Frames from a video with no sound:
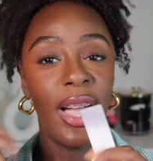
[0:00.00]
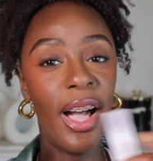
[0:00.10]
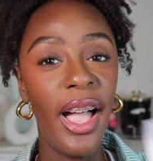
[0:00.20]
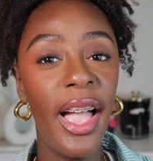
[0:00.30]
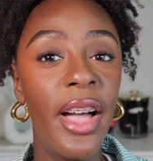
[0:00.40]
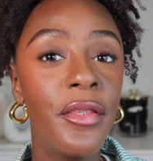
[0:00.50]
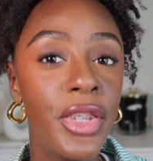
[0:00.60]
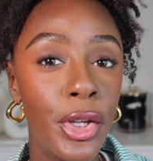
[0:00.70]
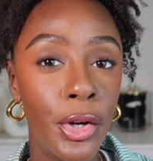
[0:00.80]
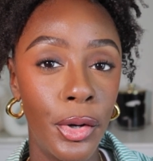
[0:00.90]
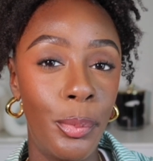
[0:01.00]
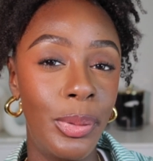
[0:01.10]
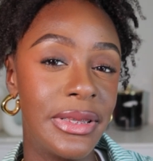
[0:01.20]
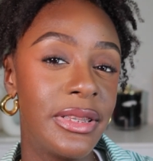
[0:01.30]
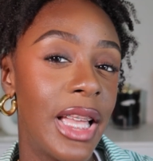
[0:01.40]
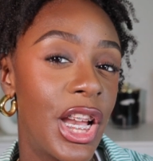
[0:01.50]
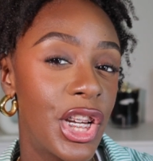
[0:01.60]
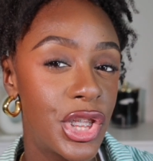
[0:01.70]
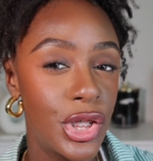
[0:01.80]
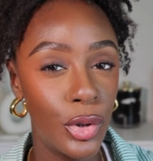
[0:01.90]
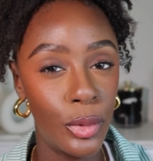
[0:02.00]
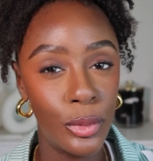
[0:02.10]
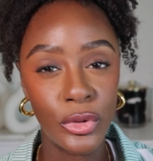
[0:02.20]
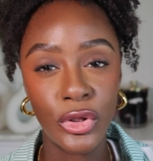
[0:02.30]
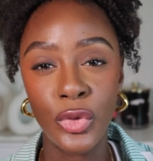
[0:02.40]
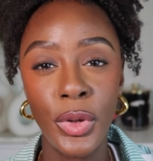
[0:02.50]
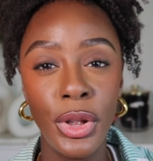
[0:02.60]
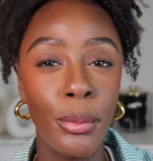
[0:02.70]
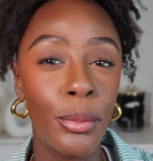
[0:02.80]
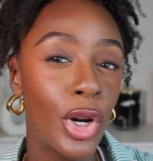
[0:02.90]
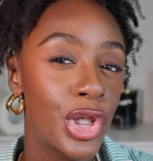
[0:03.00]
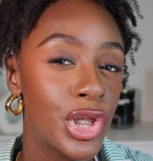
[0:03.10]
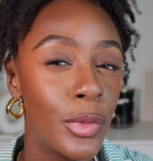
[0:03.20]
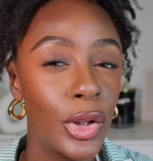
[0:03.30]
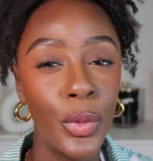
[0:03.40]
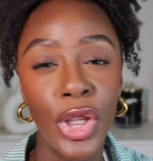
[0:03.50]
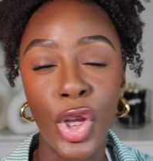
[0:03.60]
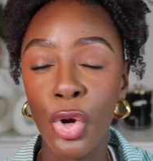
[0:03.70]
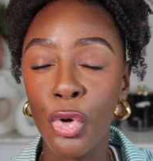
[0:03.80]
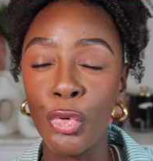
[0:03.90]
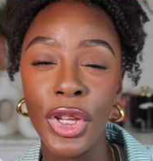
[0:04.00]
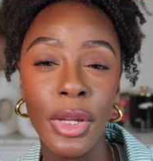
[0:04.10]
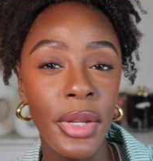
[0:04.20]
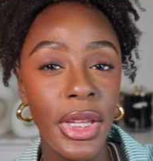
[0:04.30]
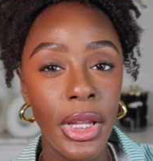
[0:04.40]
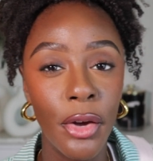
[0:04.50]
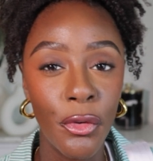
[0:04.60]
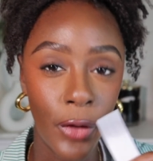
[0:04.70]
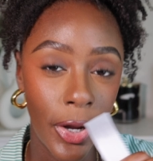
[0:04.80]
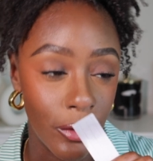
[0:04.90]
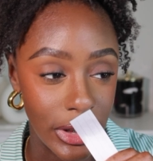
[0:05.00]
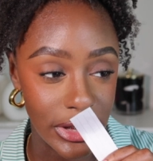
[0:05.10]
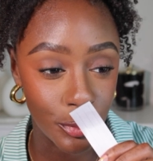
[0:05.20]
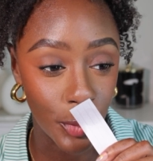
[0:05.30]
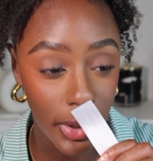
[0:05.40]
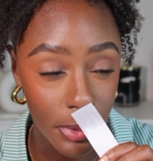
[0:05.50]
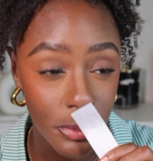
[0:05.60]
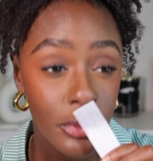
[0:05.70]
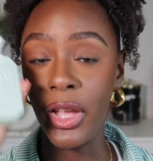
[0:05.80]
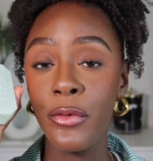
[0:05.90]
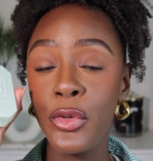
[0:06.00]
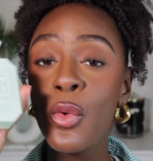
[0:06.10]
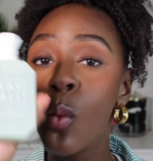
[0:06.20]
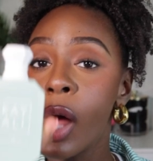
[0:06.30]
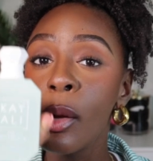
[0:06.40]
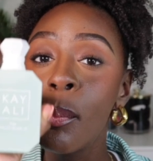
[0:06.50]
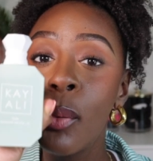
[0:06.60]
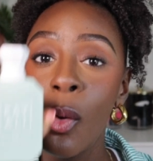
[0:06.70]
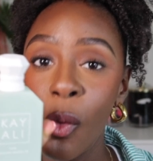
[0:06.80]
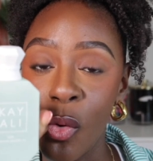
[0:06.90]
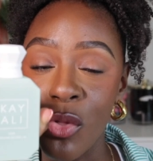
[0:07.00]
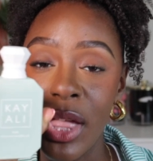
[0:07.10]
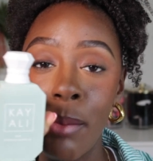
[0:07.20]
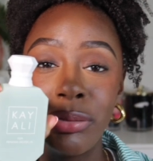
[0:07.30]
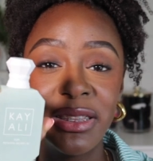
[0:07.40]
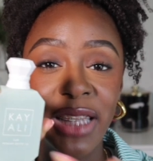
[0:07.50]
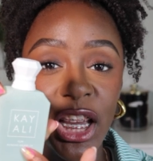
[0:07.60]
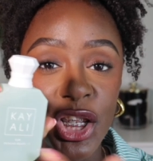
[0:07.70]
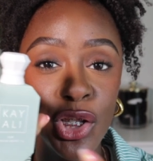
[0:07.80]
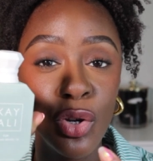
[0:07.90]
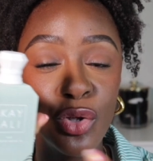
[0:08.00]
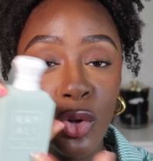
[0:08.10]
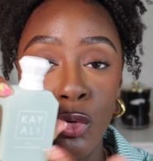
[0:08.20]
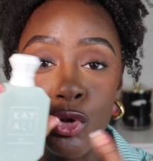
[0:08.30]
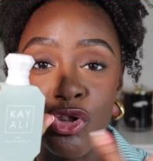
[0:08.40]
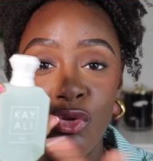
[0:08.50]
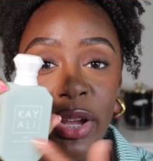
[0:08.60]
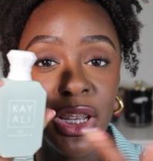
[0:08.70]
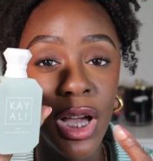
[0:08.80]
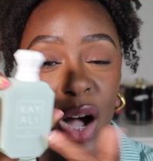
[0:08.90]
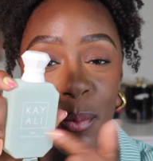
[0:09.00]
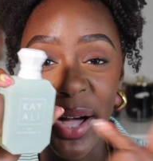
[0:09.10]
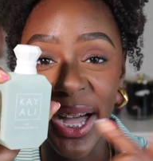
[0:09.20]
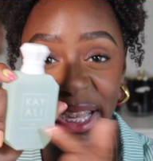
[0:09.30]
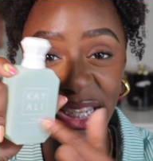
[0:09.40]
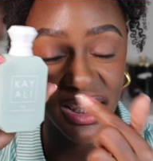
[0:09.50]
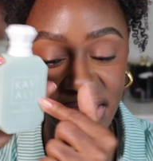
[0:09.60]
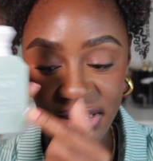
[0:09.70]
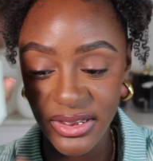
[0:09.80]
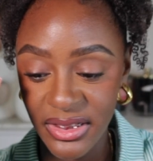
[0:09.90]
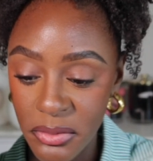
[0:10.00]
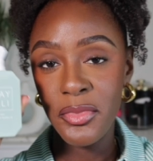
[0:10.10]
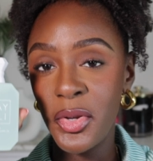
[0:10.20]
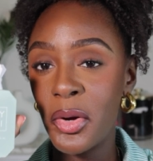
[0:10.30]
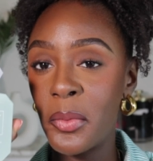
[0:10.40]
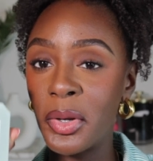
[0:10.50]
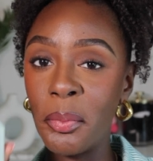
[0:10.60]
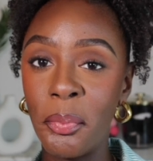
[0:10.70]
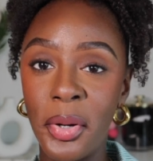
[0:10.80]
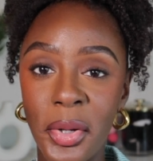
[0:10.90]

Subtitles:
a heavier pistachio, sweet, marshmallowy, creamy fragrance. But if you want to pull that pistachio note straight up out of this, you're going to want to put